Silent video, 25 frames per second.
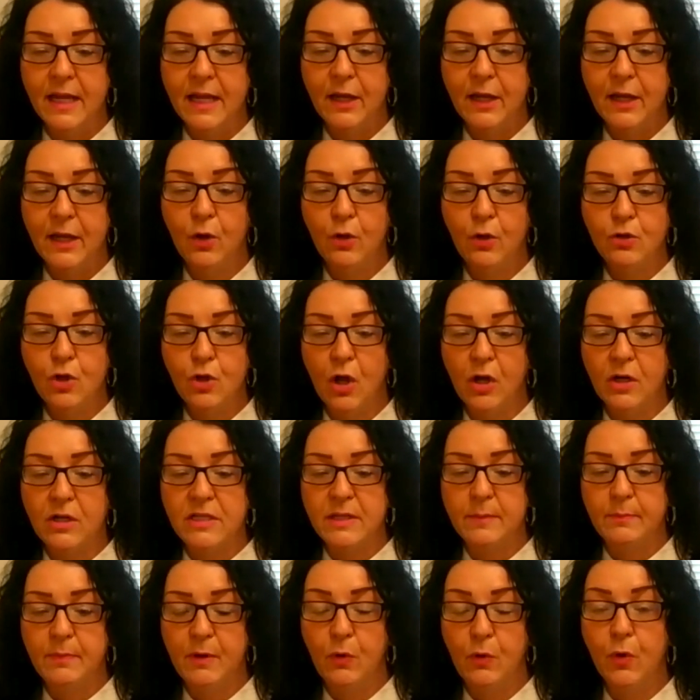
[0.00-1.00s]
it all
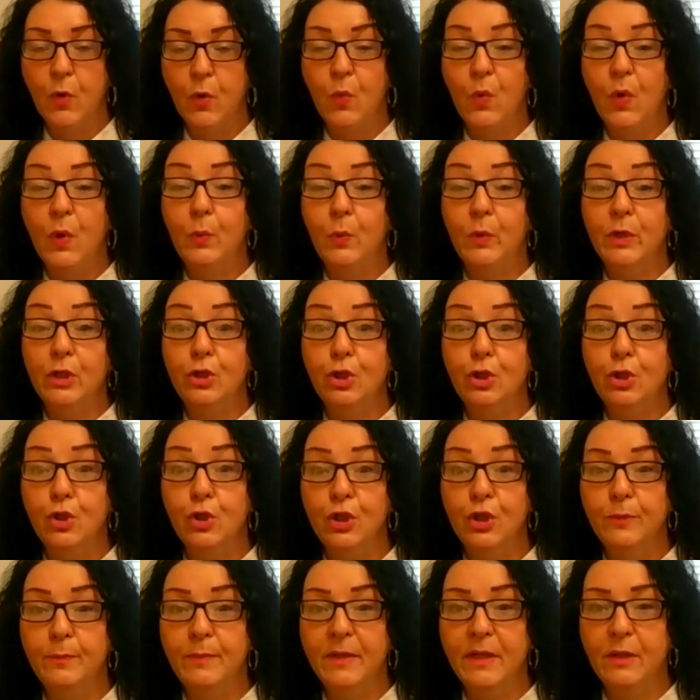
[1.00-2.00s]
talks about what we
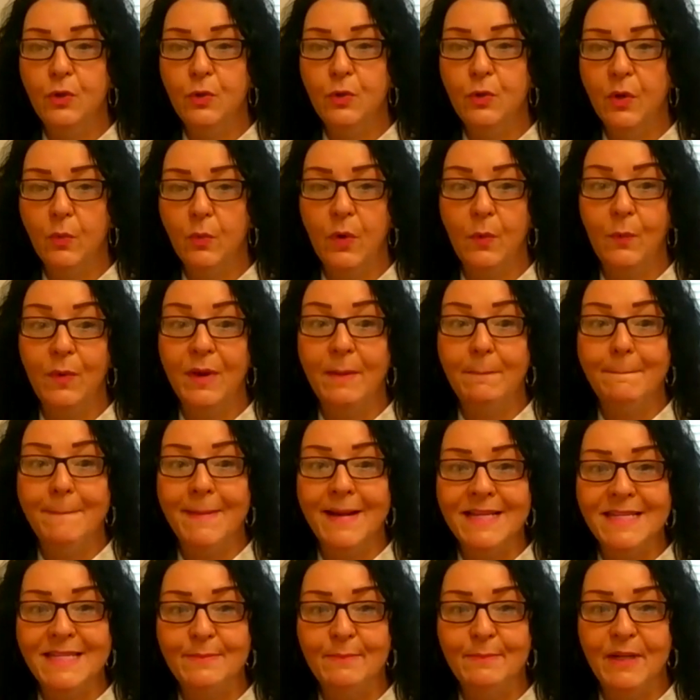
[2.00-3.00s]
should be doing, what we
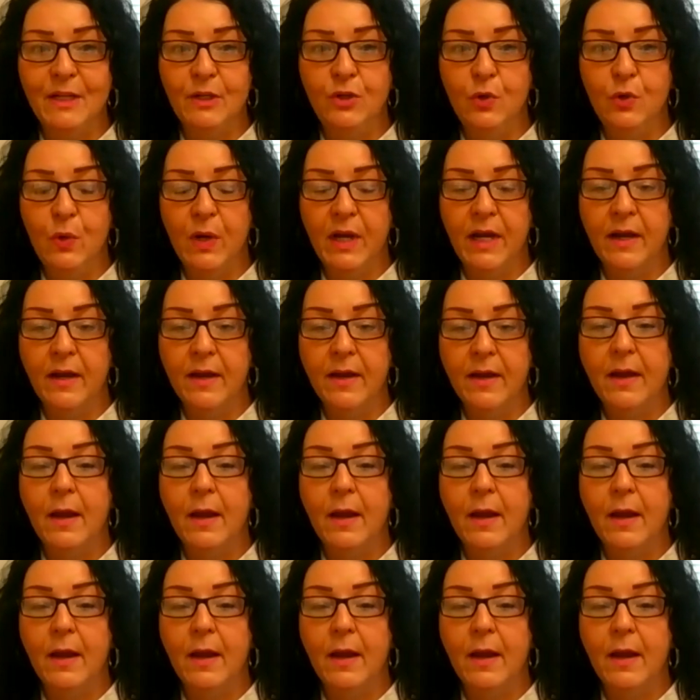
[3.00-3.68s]
must be doing.